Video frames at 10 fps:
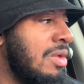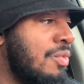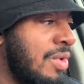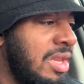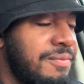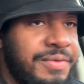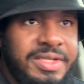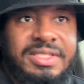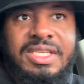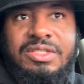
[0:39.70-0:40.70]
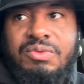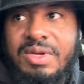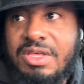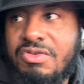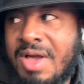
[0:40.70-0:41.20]
waiting for the
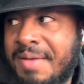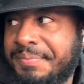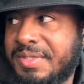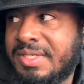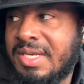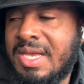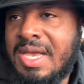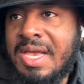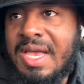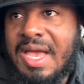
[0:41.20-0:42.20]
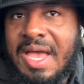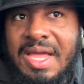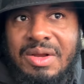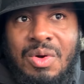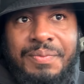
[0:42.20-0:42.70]
620 drops,
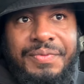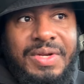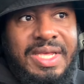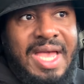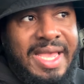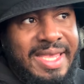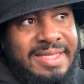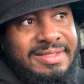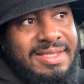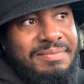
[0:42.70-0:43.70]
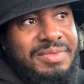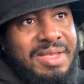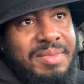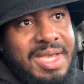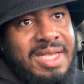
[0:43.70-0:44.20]
and hopefully I get
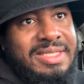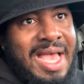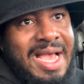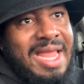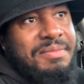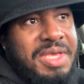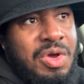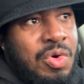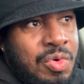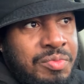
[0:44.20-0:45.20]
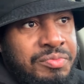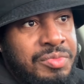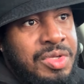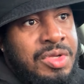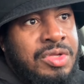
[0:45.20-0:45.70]
something because I gotta be home
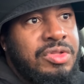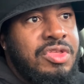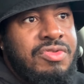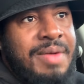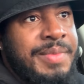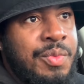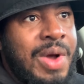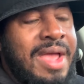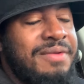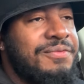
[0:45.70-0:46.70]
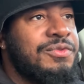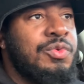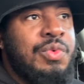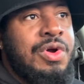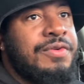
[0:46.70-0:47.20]
to drop the wife to
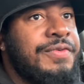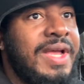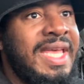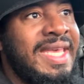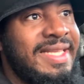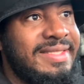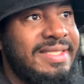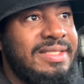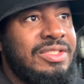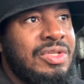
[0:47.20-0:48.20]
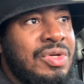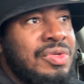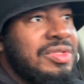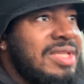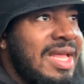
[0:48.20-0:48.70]
work for eight. So
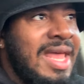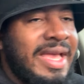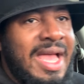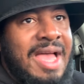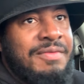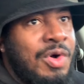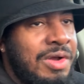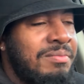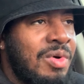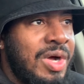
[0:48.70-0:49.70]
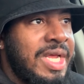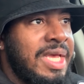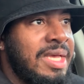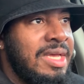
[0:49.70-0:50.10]
it's not like I have all morning.